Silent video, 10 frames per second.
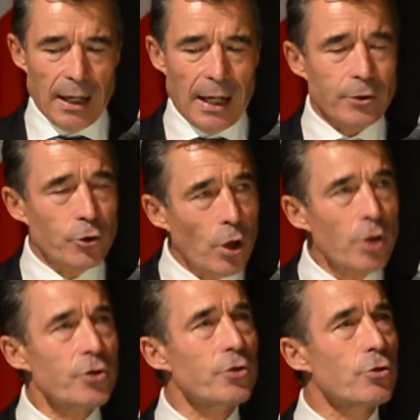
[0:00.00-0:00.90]
are
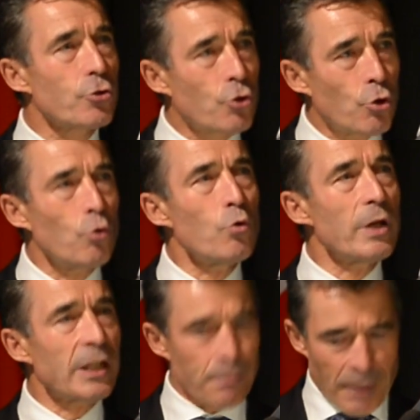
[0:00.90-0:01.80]
just too
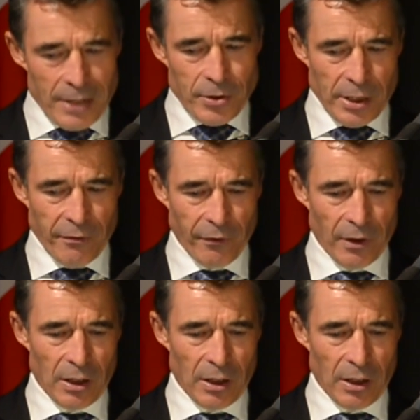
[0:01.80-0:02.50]
expensive